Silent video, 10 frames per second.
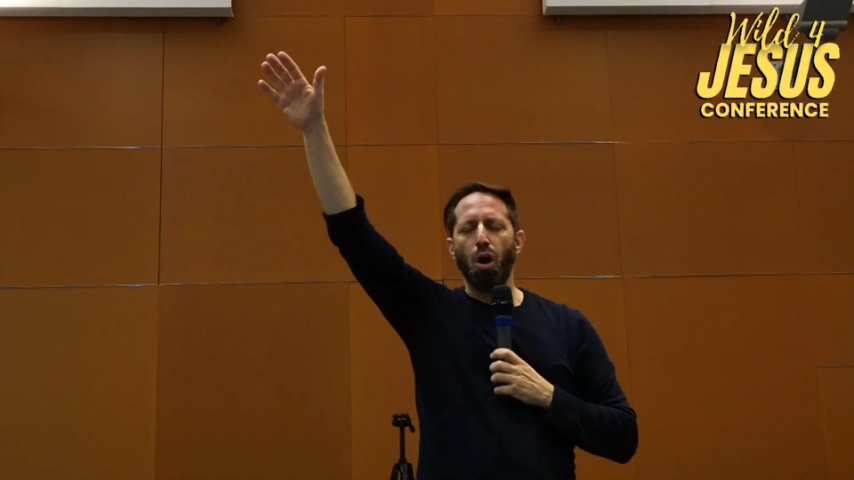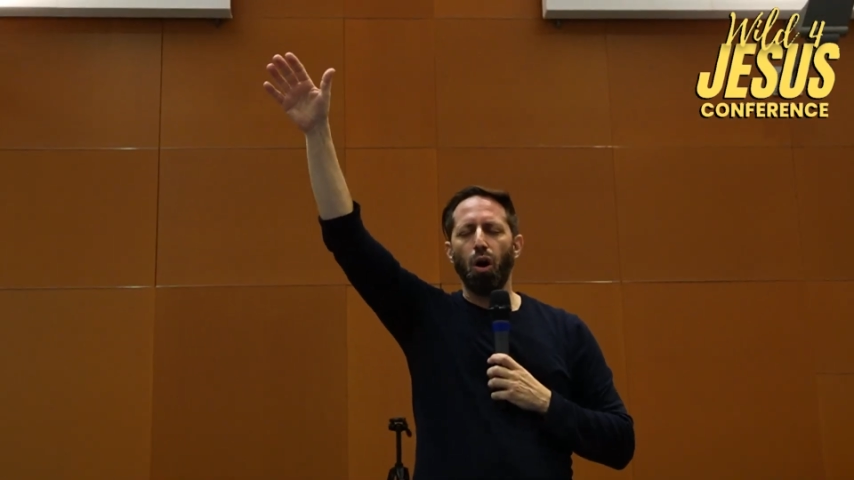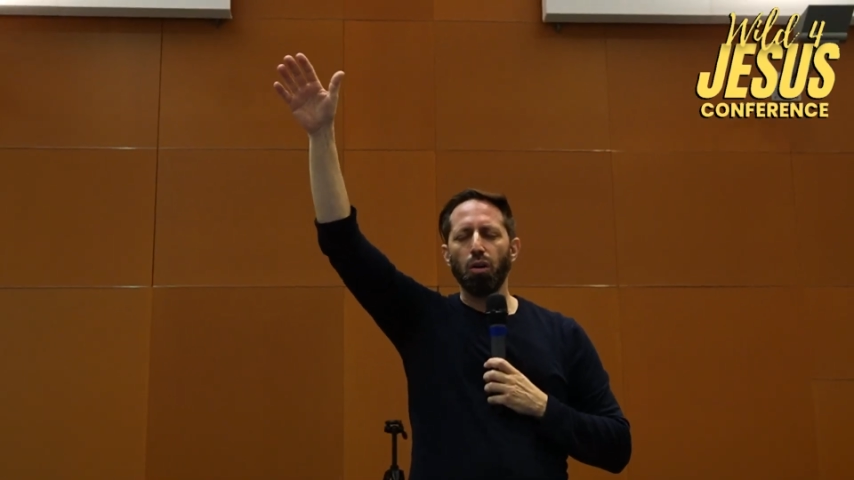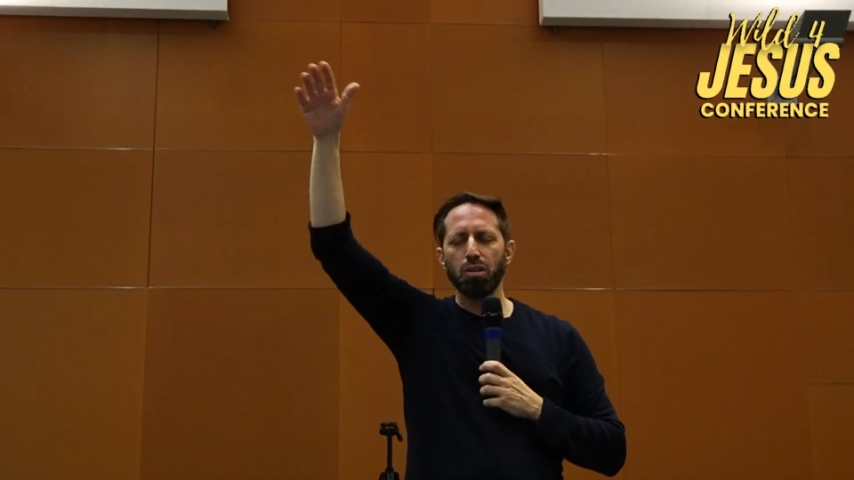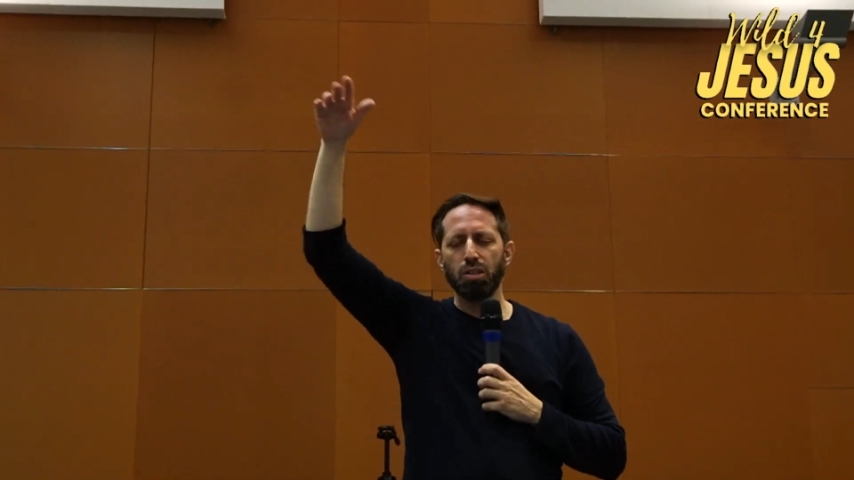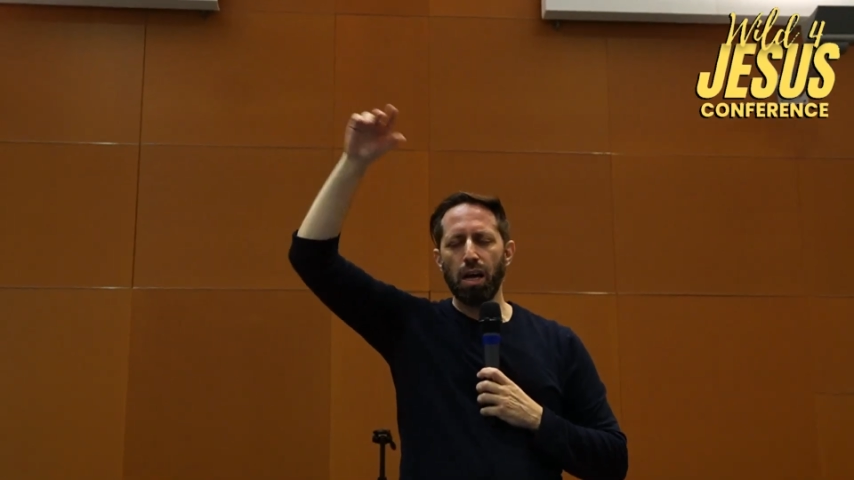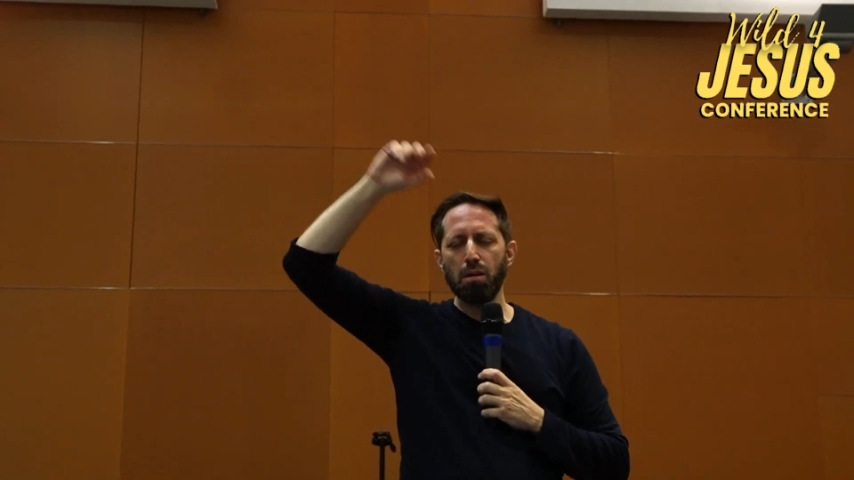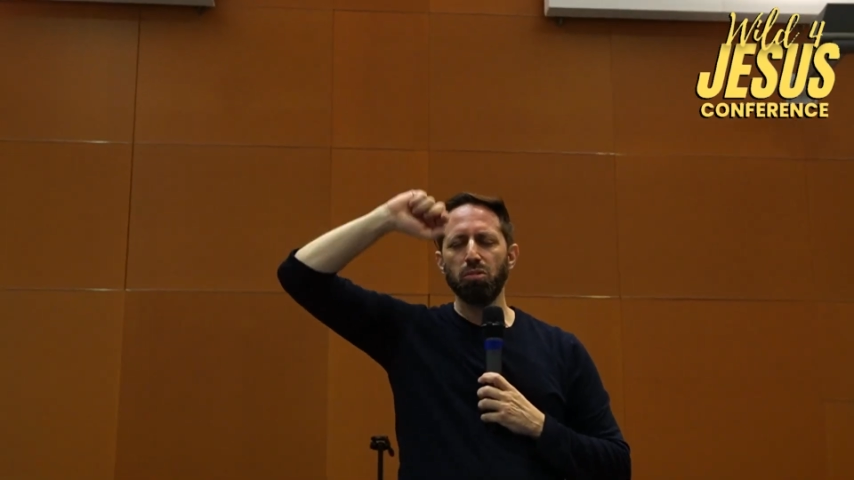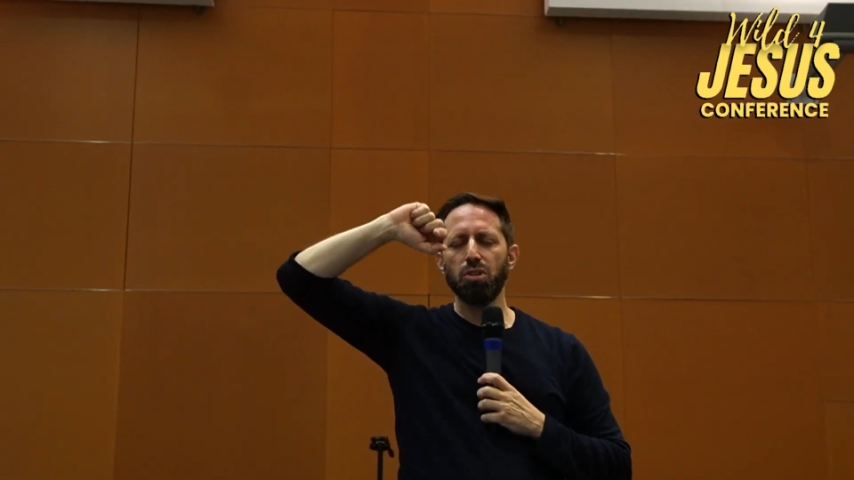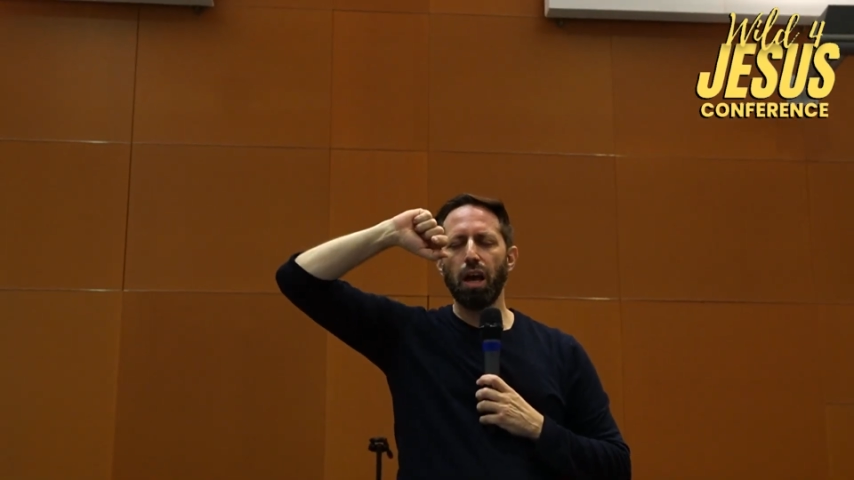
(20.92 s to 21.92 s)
all the times